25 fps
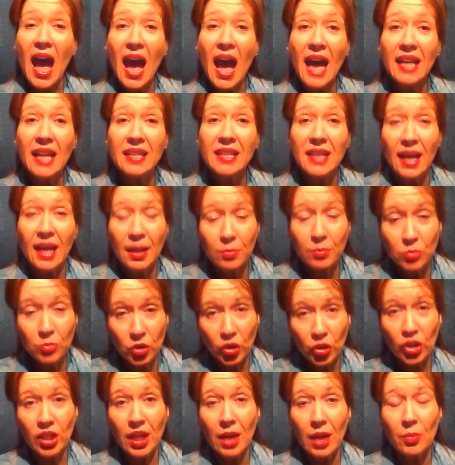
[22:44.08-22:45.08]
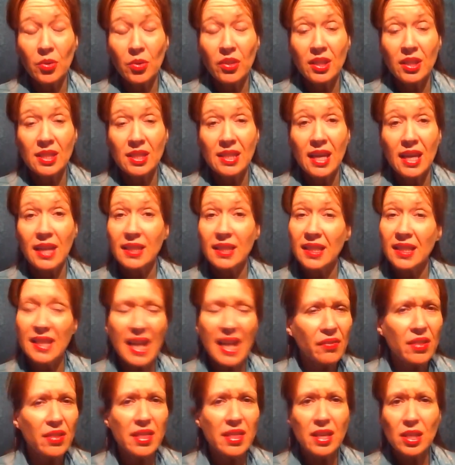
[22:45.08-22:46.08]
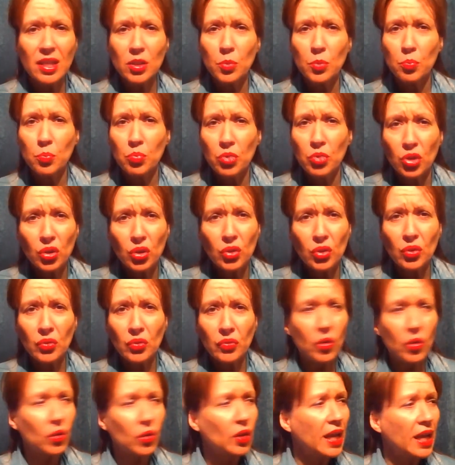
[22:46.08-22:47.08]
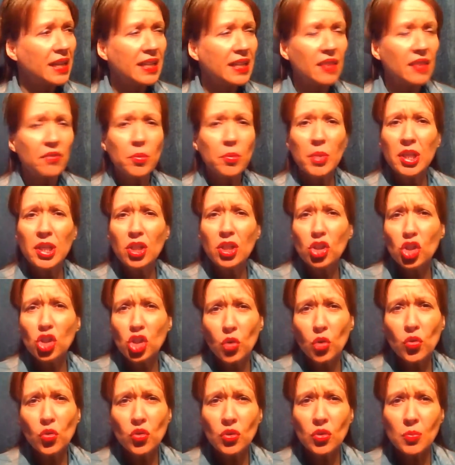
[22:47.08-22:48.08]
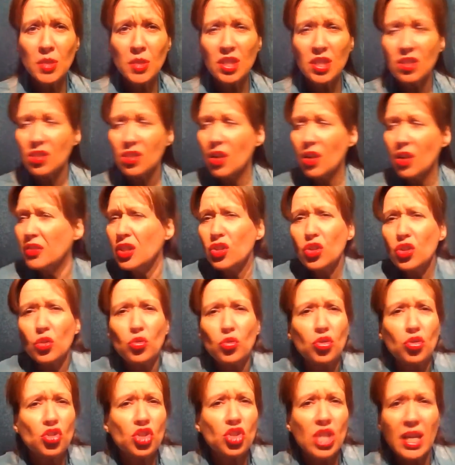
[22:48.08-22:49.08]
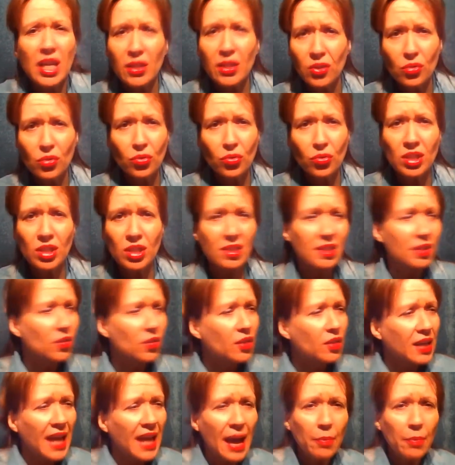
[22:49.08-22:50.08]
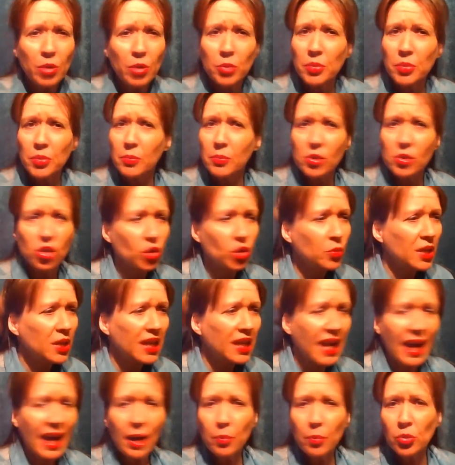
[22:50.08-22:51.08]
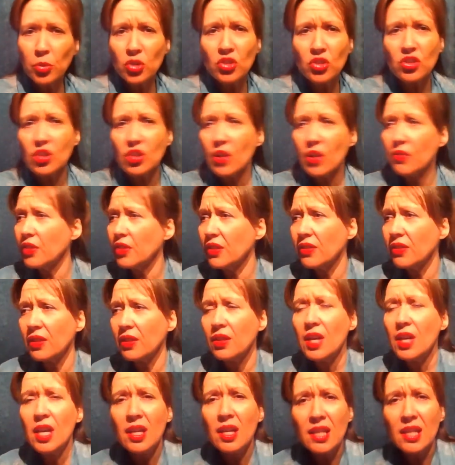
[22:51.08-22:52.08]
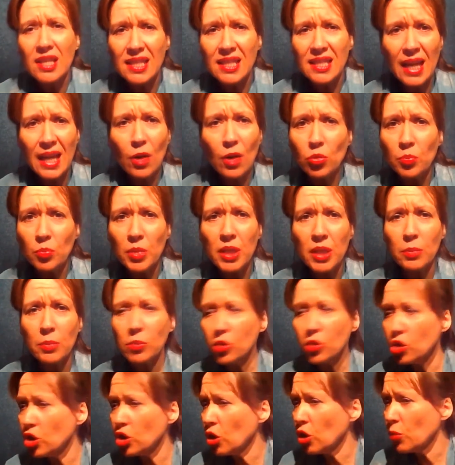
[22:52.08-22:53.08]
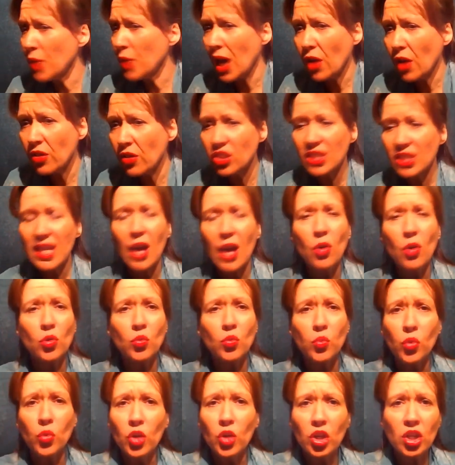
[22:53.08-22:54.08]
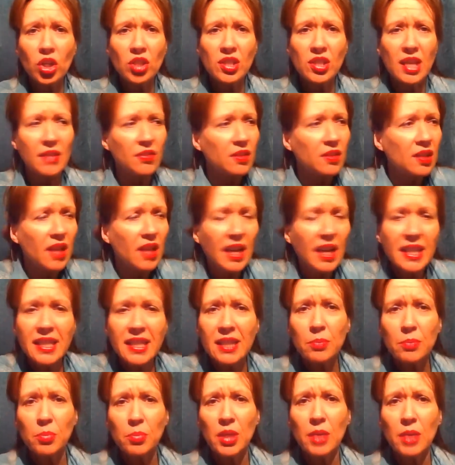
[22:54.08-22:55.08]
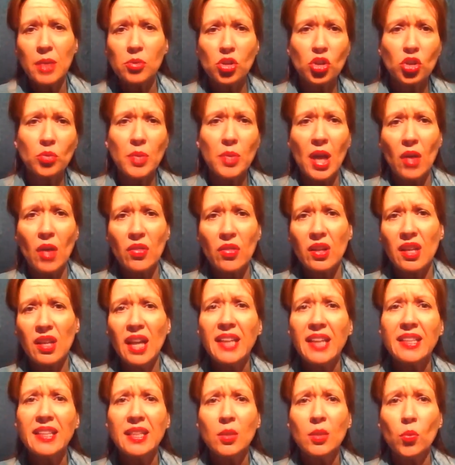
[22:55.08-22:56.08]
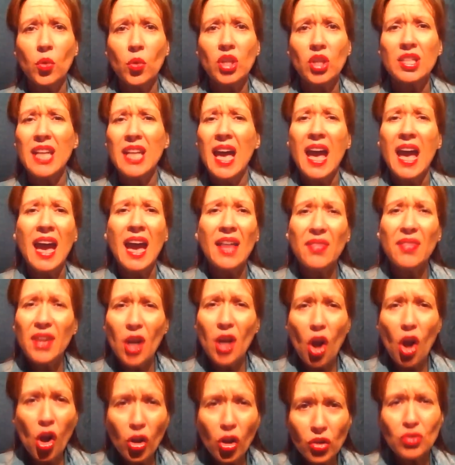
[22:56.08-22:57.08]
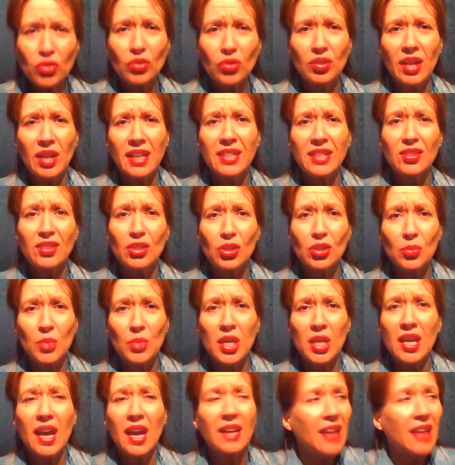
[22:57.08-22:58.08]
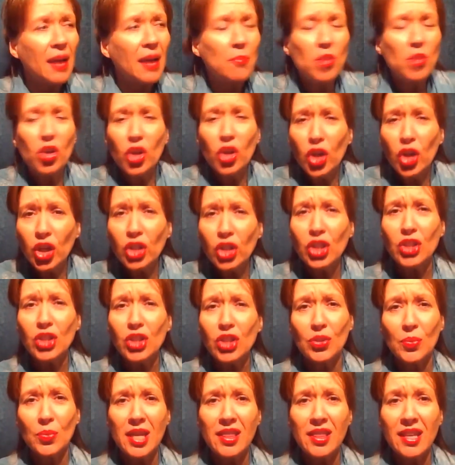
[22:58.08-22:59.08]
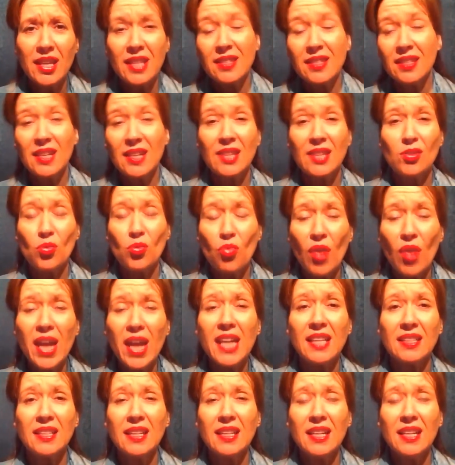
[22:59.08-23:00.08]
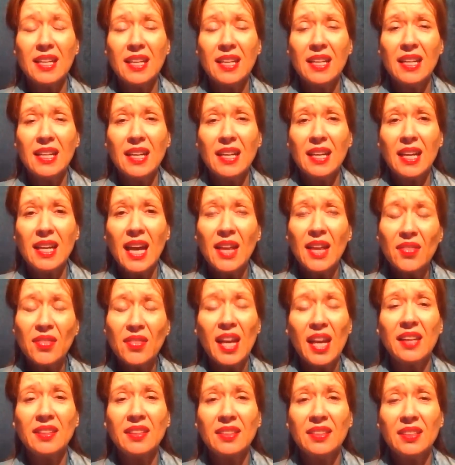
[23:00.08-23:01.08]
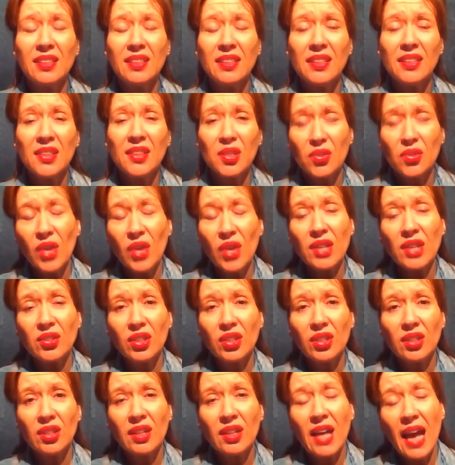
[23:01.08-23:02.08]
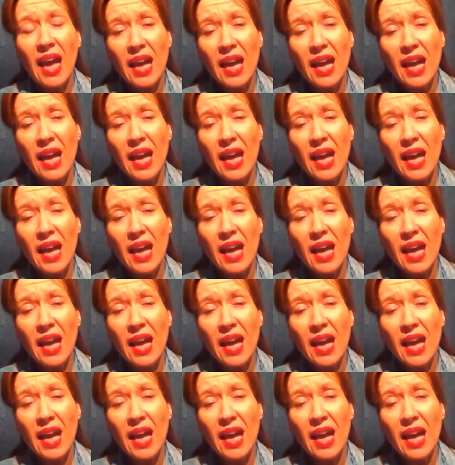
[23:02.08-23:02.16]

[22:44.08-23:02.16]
And I'm turning up on the set, and everything is beautiful, and everybody shows me stuff, and it's so generous. And the camera people show me camera stuff, and the sound people show me how the sound works, and the lighting people show me how the lighting works, and they're all so nice to me, and I'm learning so many things, and that's great. And then the director